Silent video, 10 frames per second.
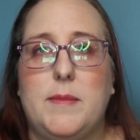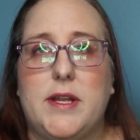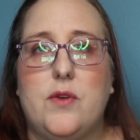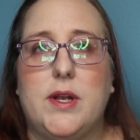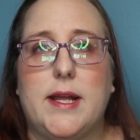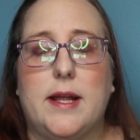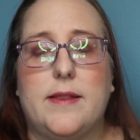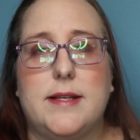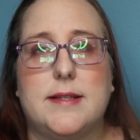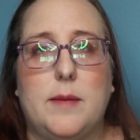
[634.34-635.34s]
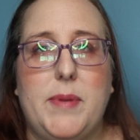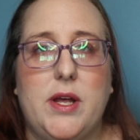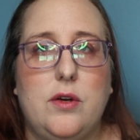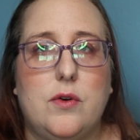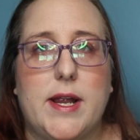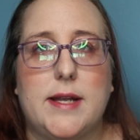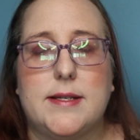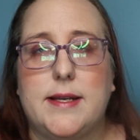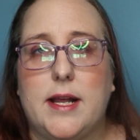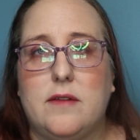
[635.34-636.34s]
You can get things like a Pell
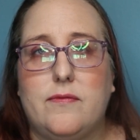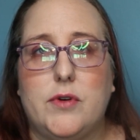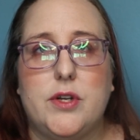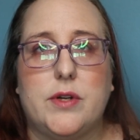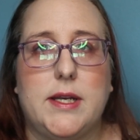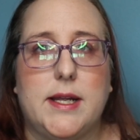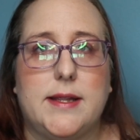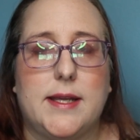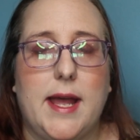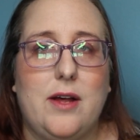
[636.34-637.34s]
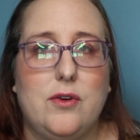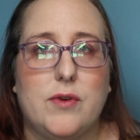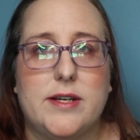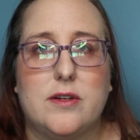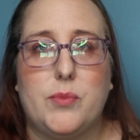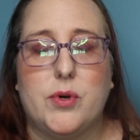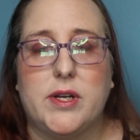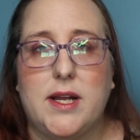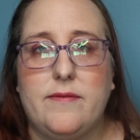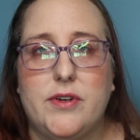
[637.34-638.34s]
Grant. In California, you can get the Cal Grant or Board
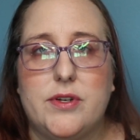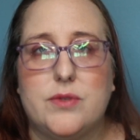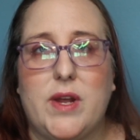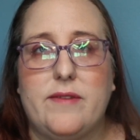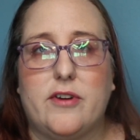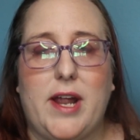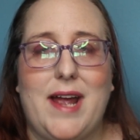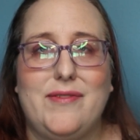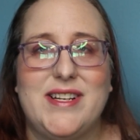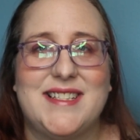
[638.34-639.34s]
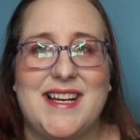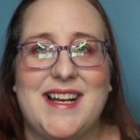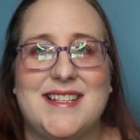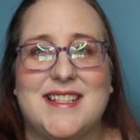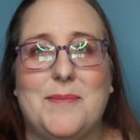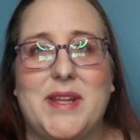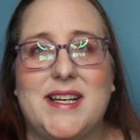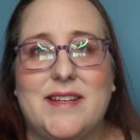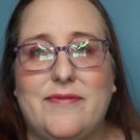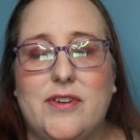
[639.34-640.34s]
of Governors waiver. Every state has
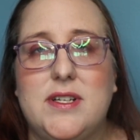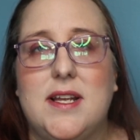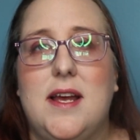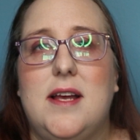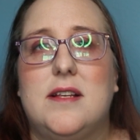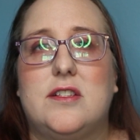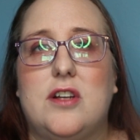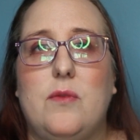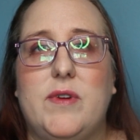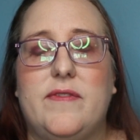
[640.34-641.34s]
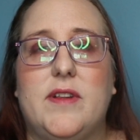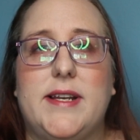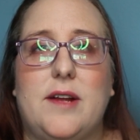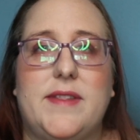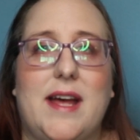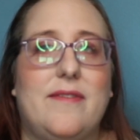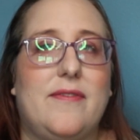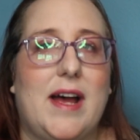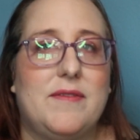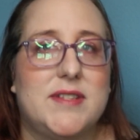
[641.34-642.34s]
something different. Start with filling out that
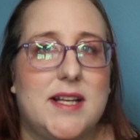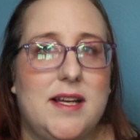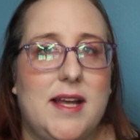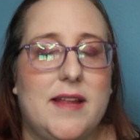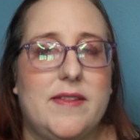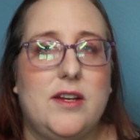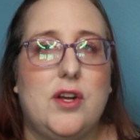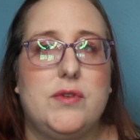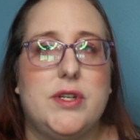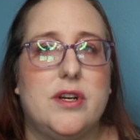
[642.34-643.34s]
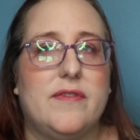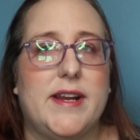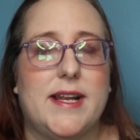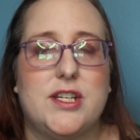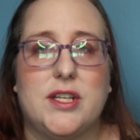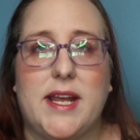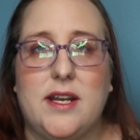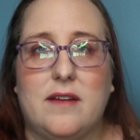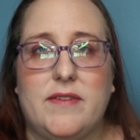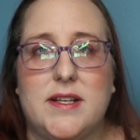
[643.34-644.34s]
FAFSA and then go to your financial
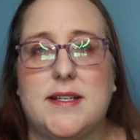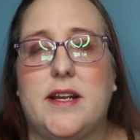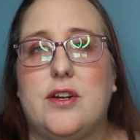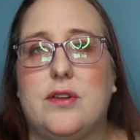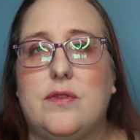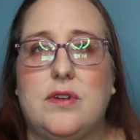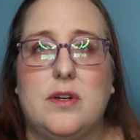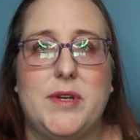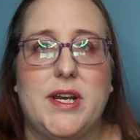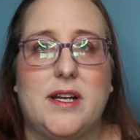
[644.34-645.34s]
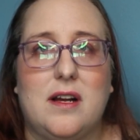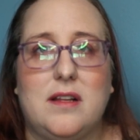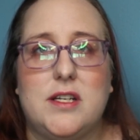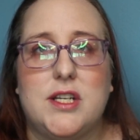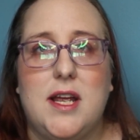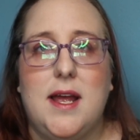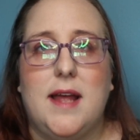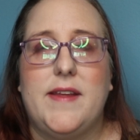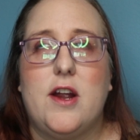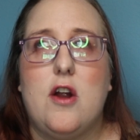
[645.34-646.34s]
aid office at your local community college.
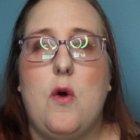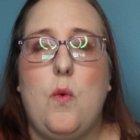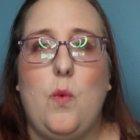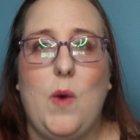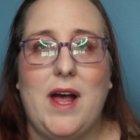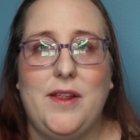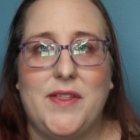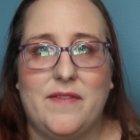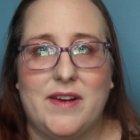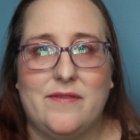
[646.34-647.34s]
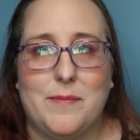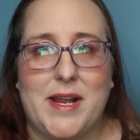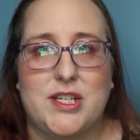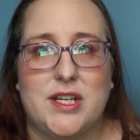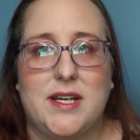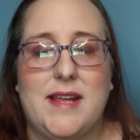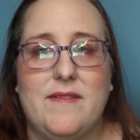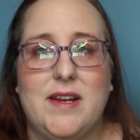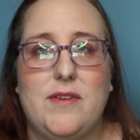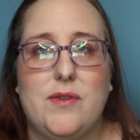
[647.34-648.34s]
They are a wealth of information.
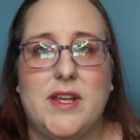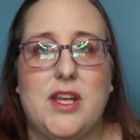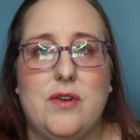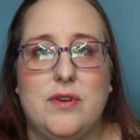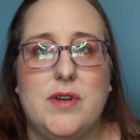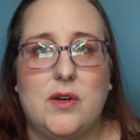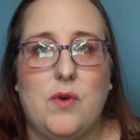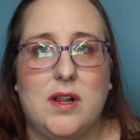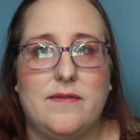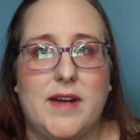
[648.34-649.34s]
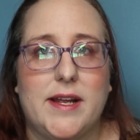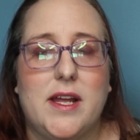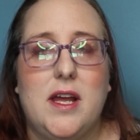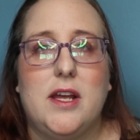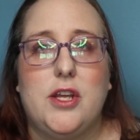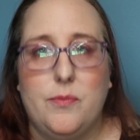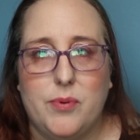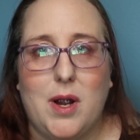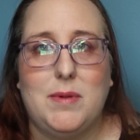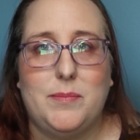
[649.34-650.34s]
Even if you think you do not qualify, you
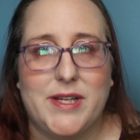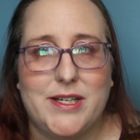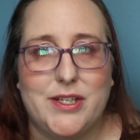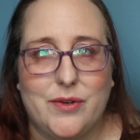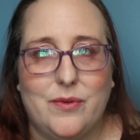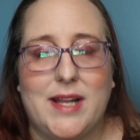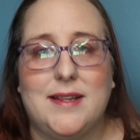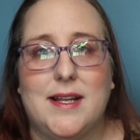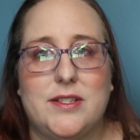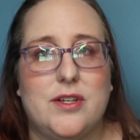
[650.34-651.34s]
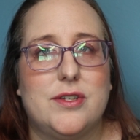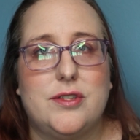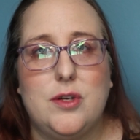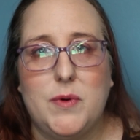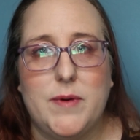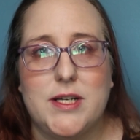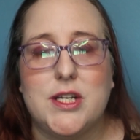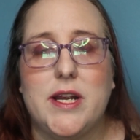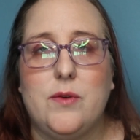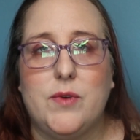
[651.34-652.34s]
probably do unless you're super
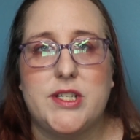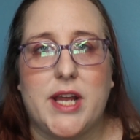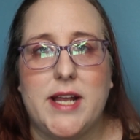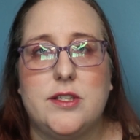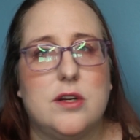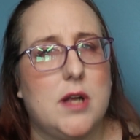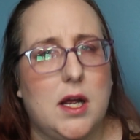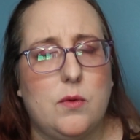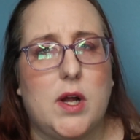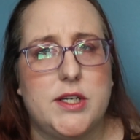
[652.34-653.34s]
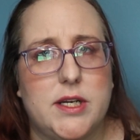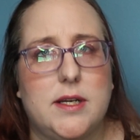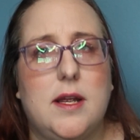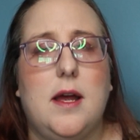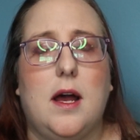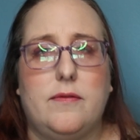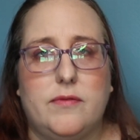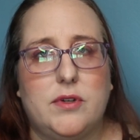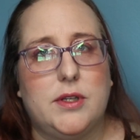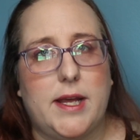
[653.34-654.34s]
rich, in which case you're not watching A
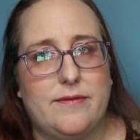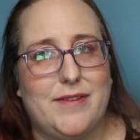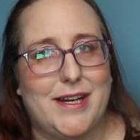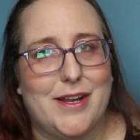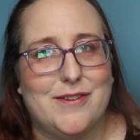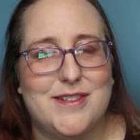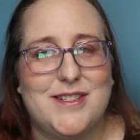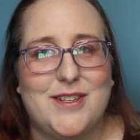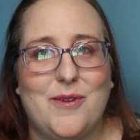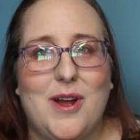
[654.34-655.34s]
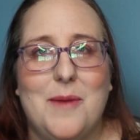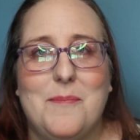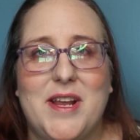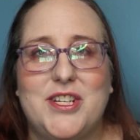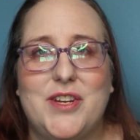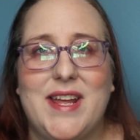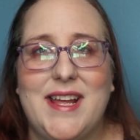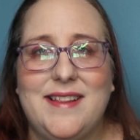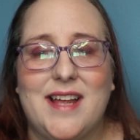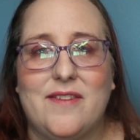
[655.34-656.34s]
Frugal Life videos. So make sure you
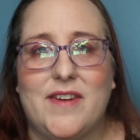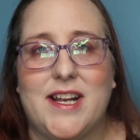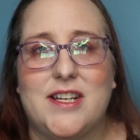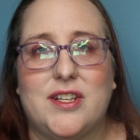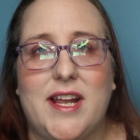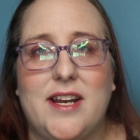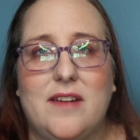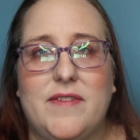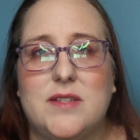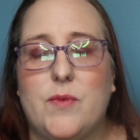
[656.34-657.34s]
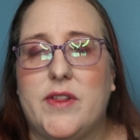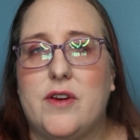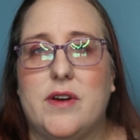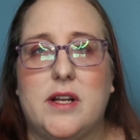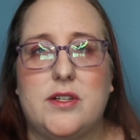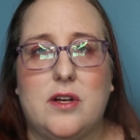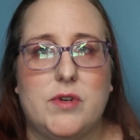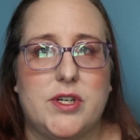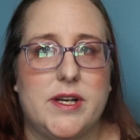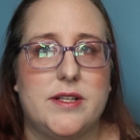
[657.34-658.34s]
hit that financial aid office, whether you're an adult
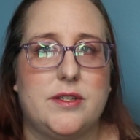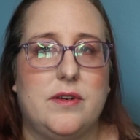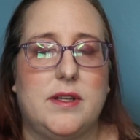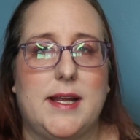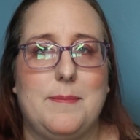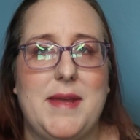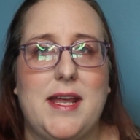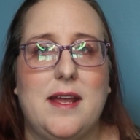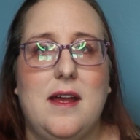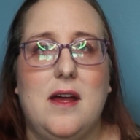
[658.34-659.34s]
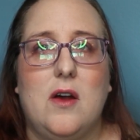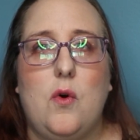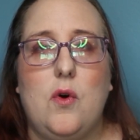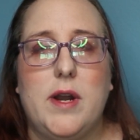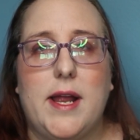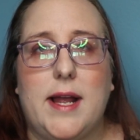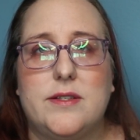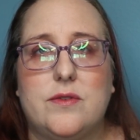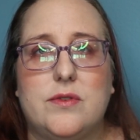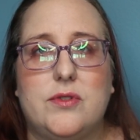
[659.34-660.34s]
returning student like me or a high
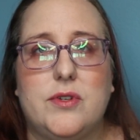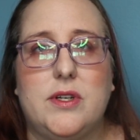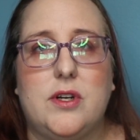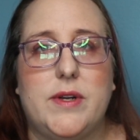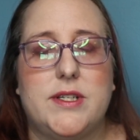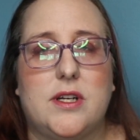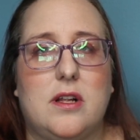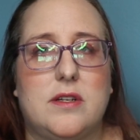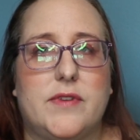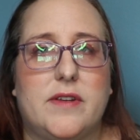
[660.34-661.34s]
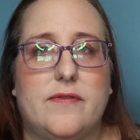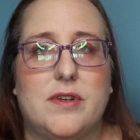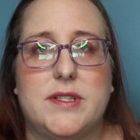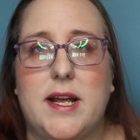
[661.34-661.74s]
school student going to college for the first